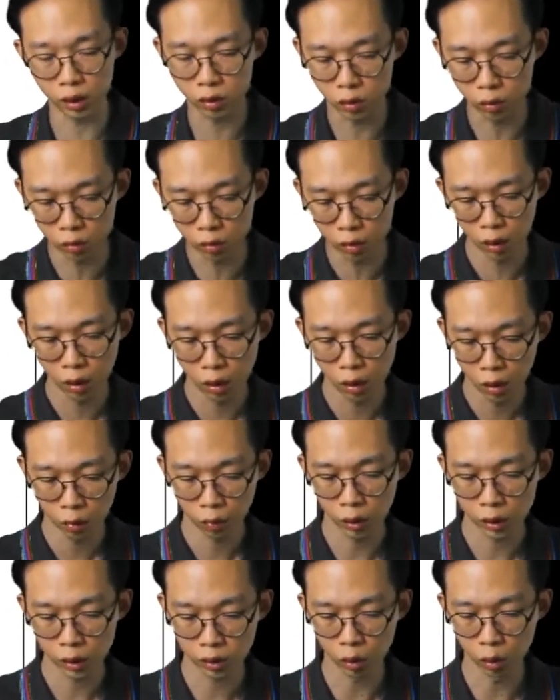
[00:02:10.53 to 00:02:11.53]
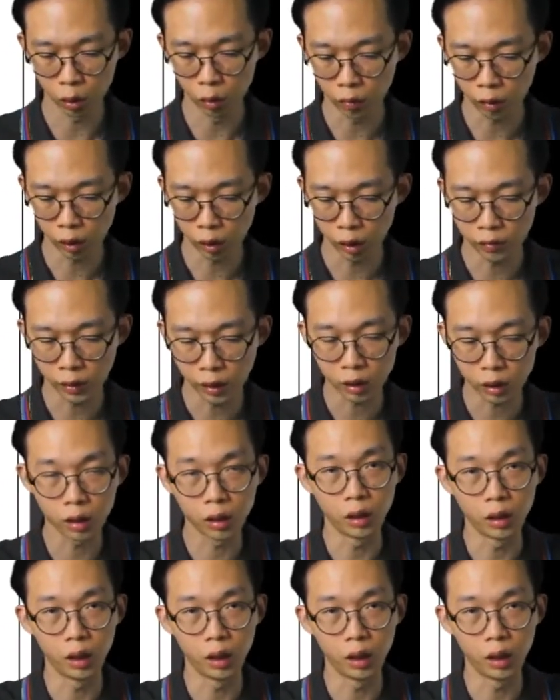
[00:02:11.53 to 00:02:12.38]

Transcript: So what's the overall effect?